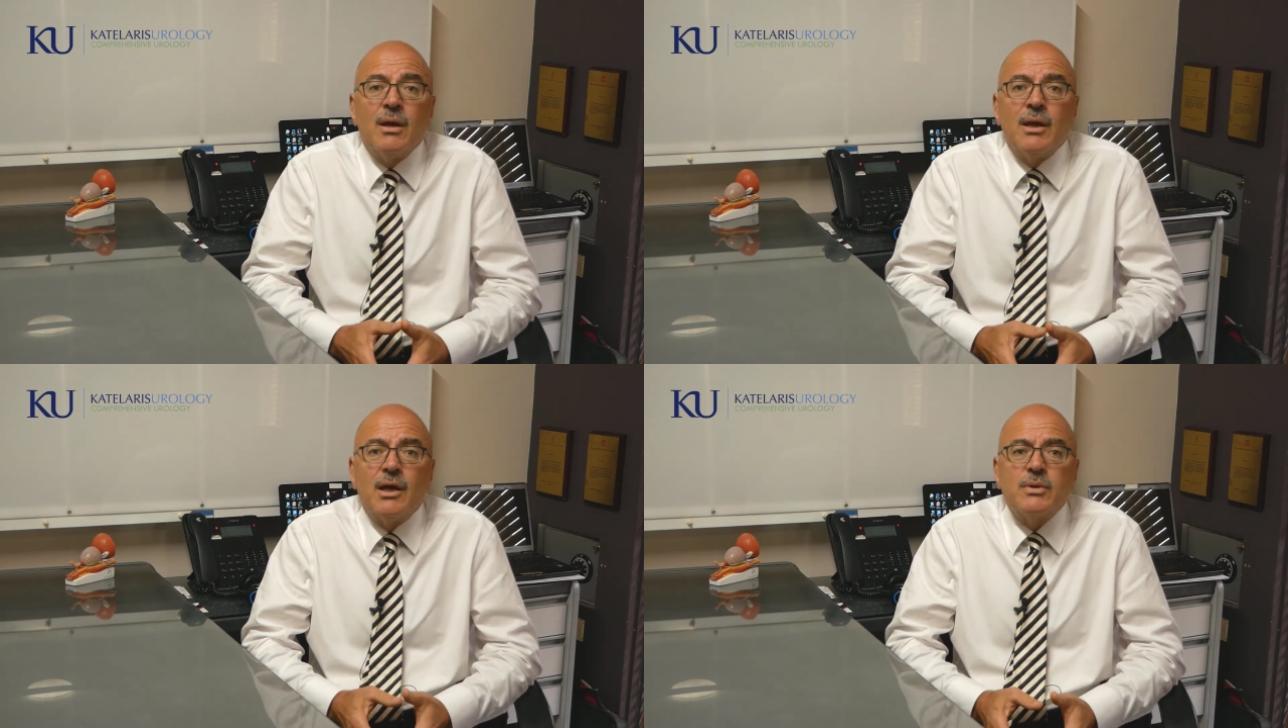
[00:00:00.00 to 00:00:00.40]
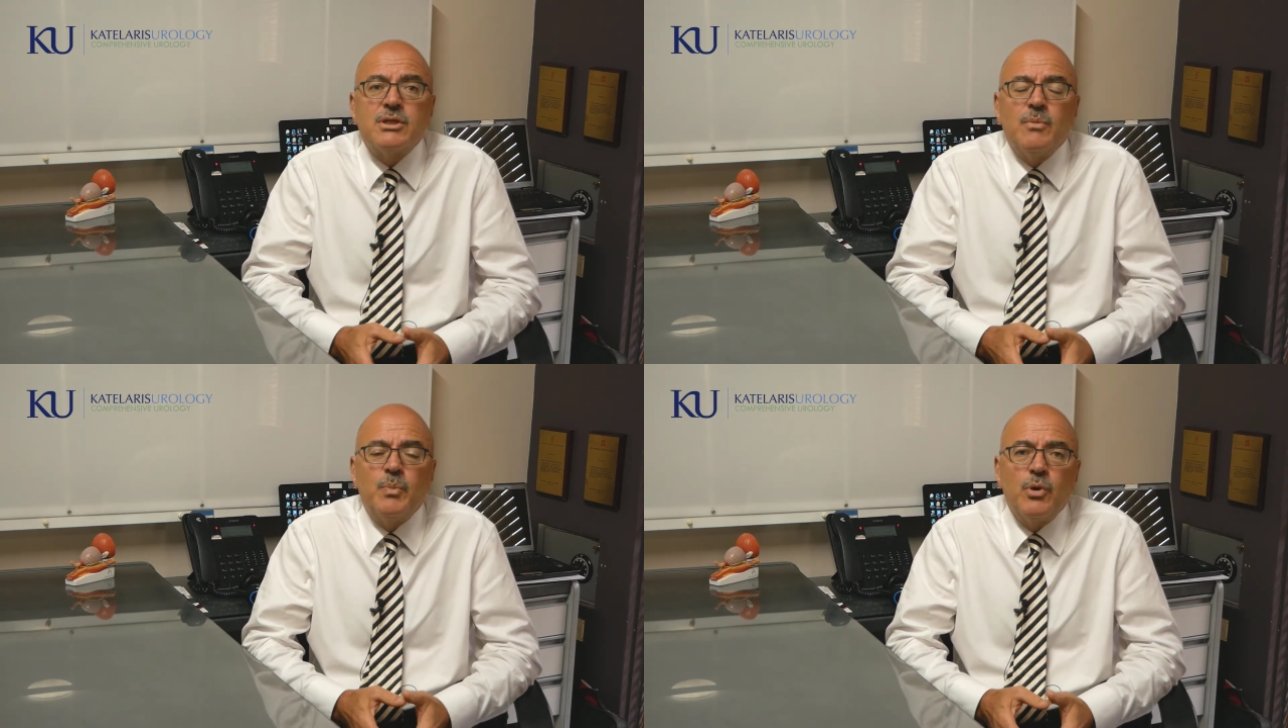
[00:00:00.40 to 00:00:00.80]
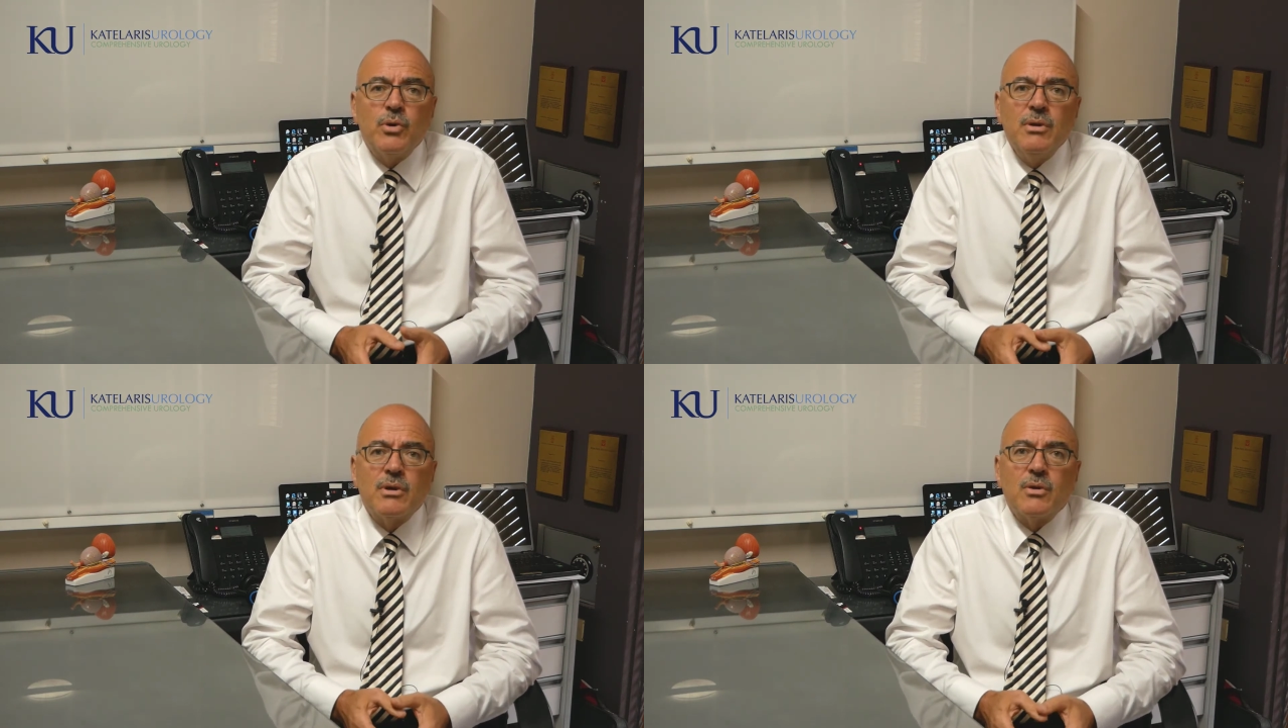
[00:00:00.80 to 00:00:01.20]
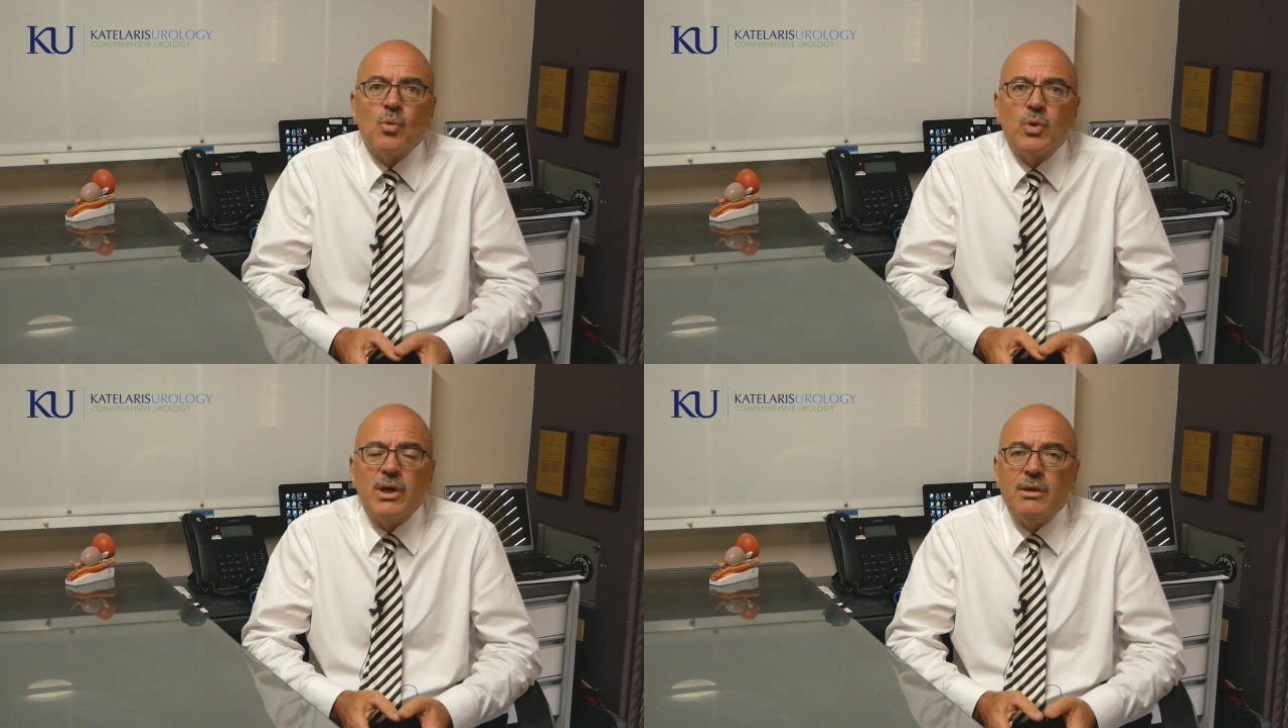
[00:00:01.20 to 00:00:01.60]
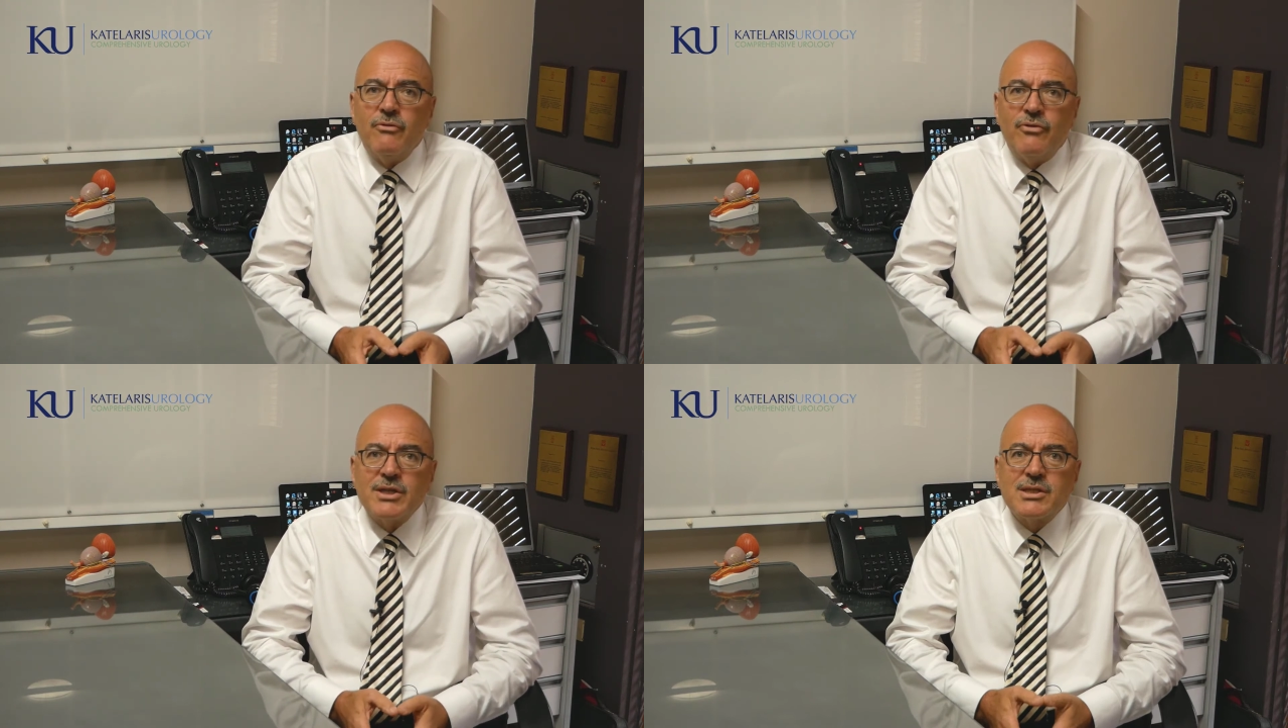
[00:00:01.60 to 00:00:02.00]
Now, it's important that we
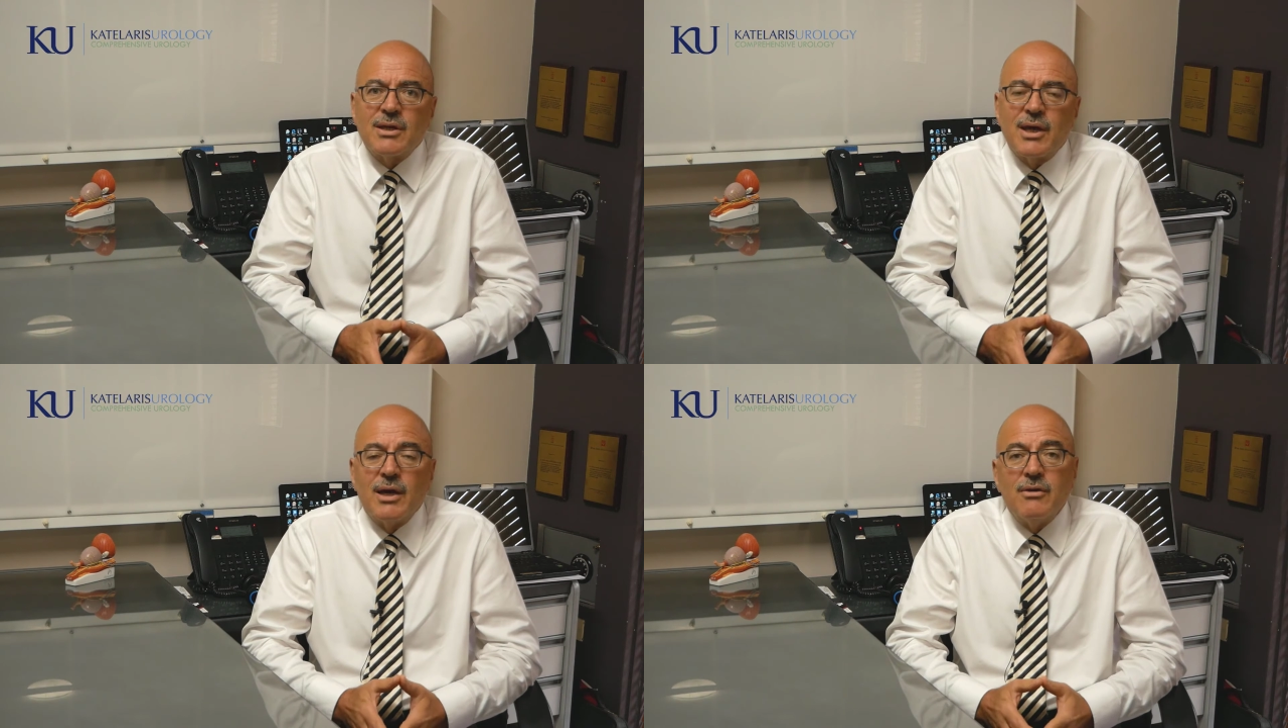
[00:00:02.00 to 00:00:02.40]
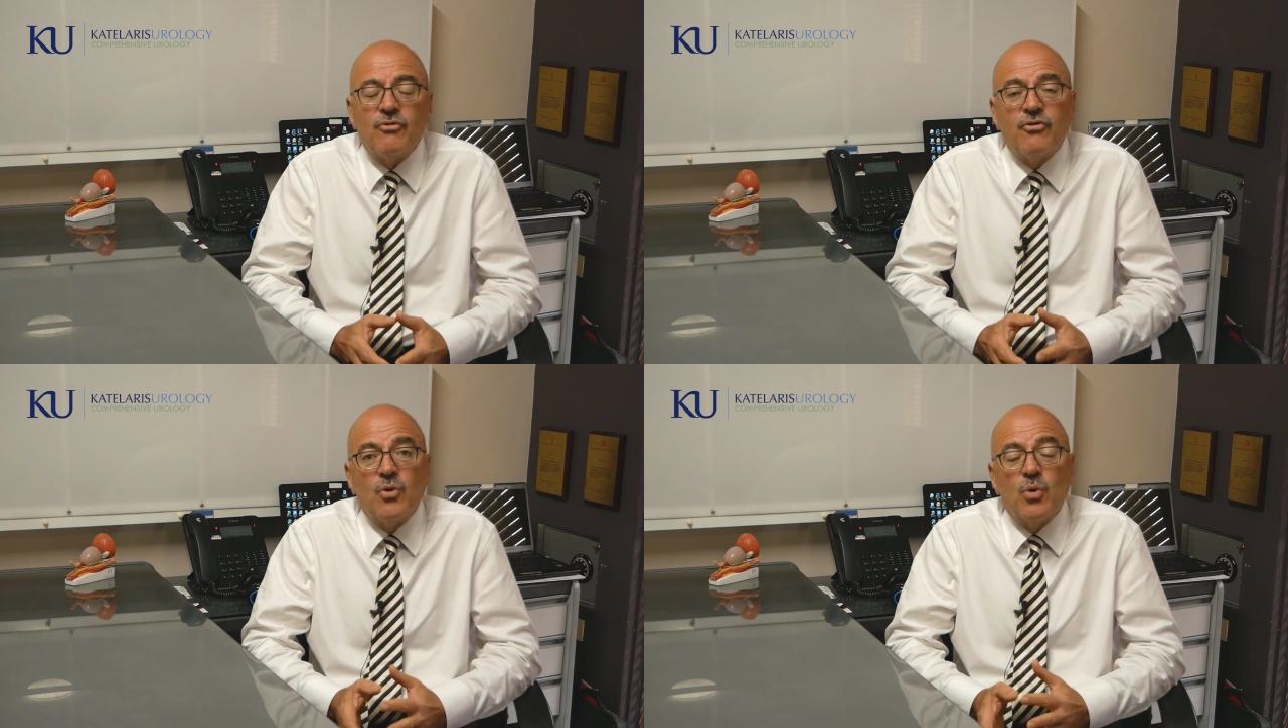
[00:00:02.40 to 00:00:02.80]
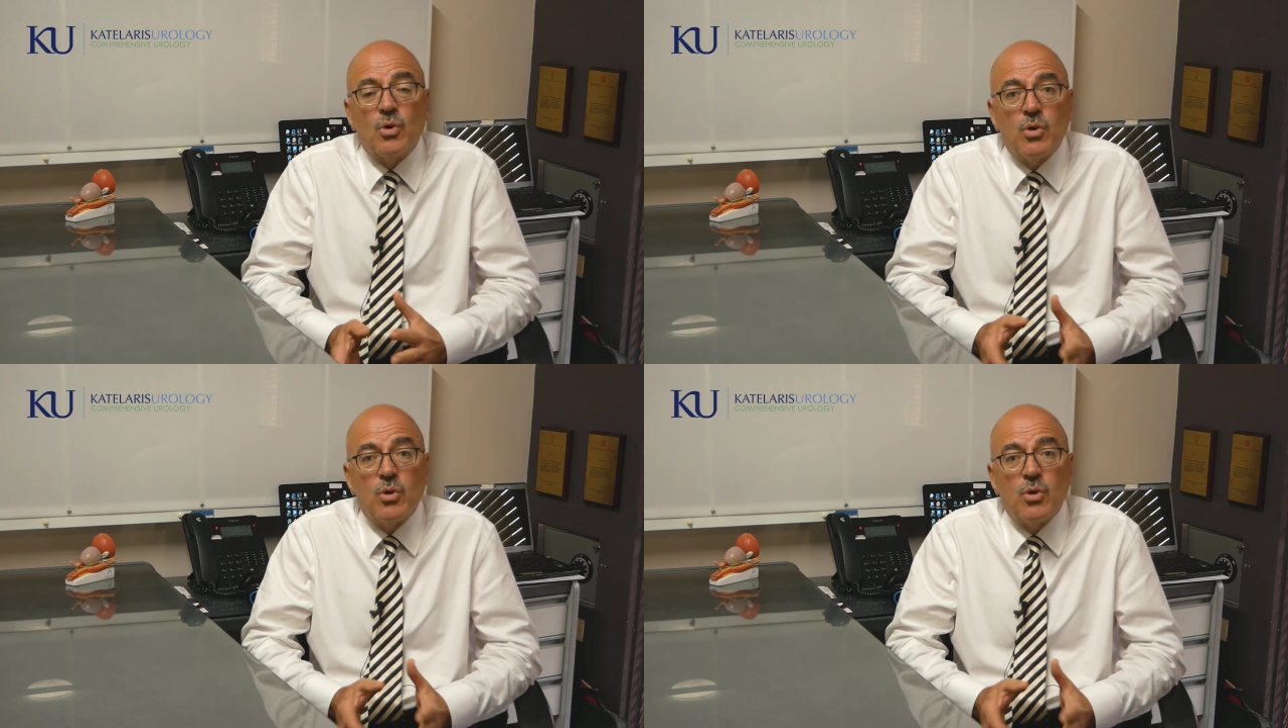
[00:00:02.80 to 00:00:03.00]
investigate for